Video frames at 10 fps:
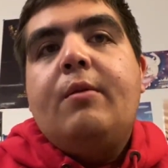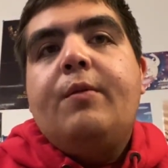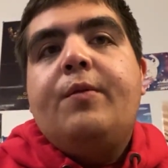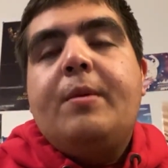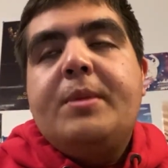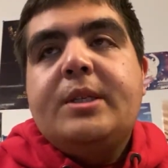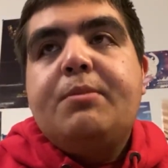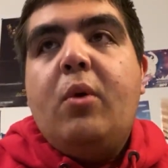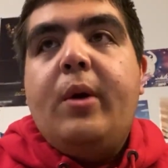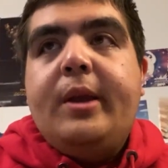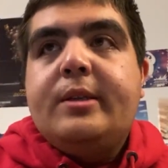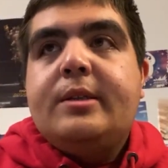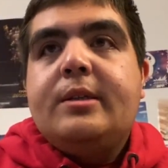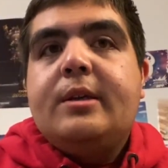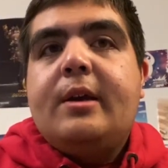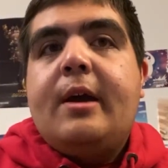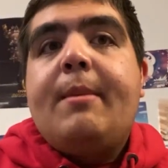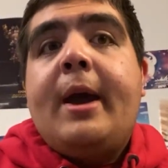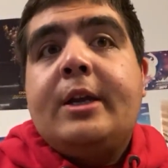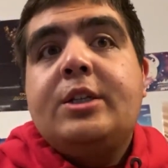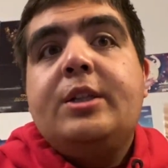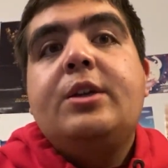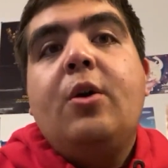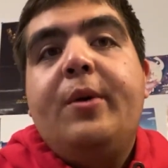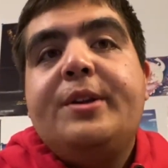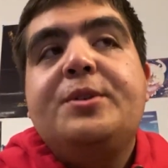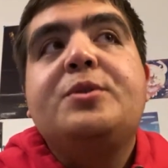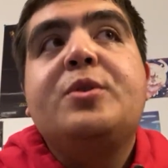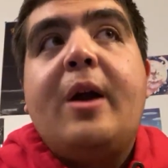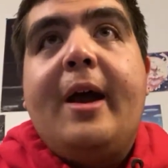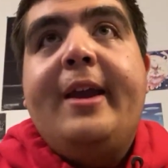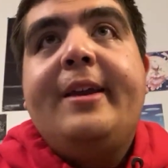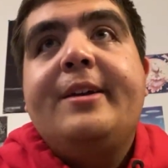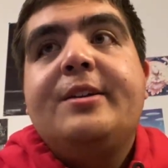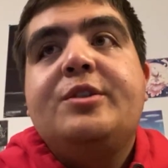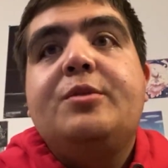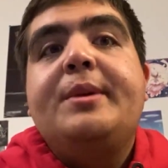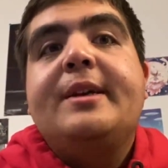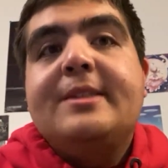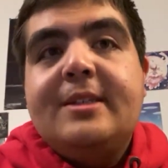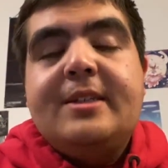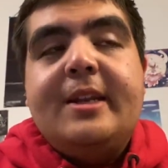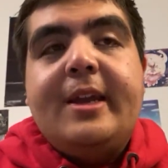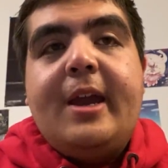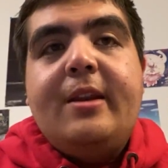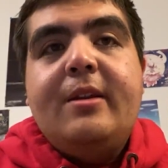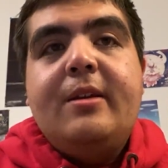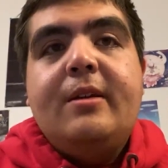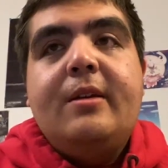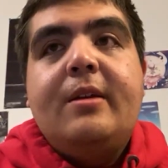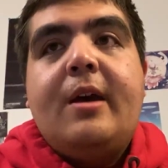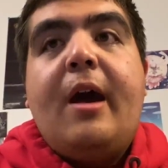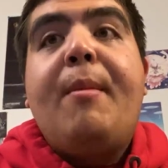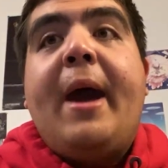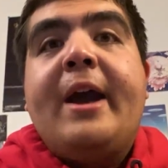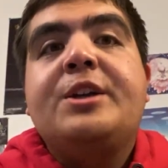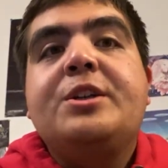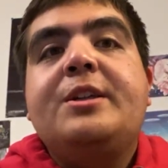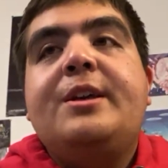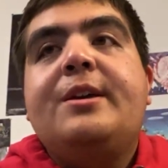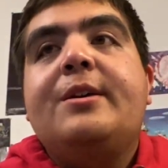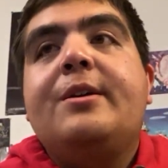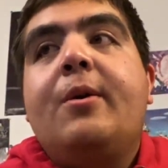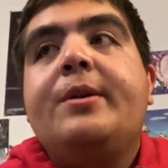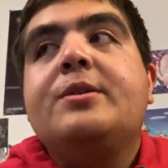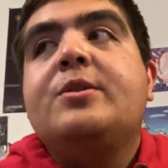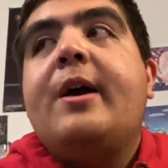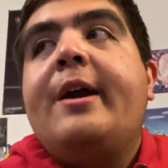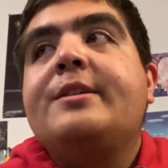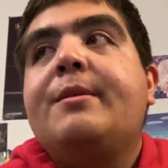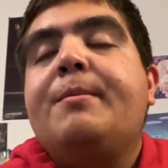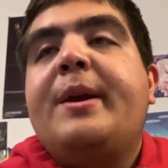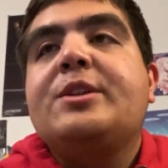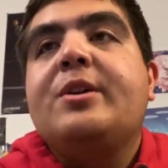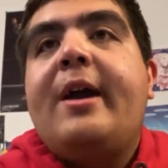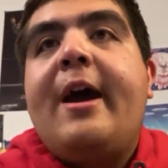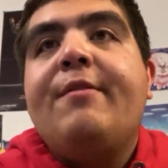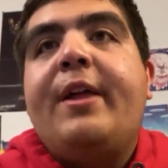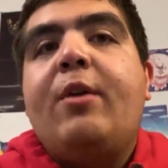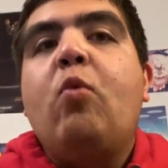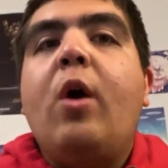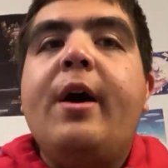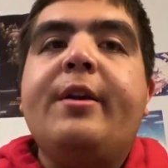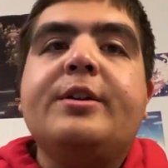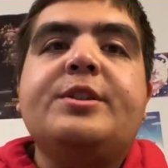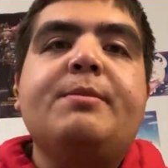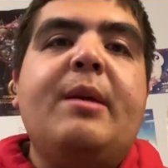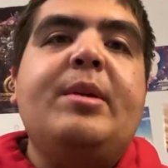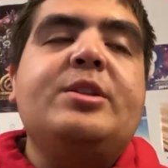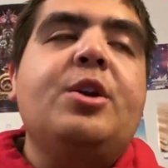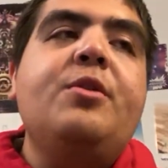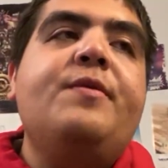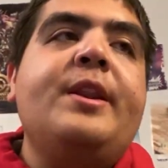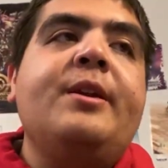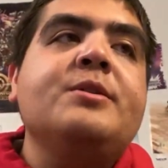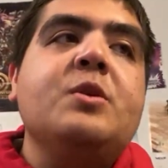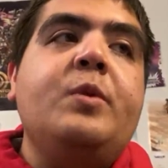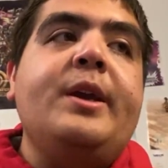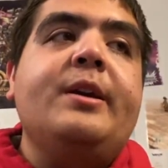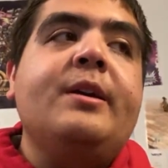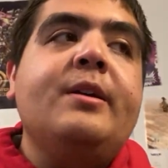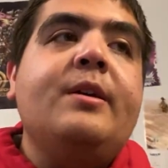from this point, I'm actually going to try to be consistent again. I'm actually going to try to make sure I have like 1 or maybe 2 videos a week.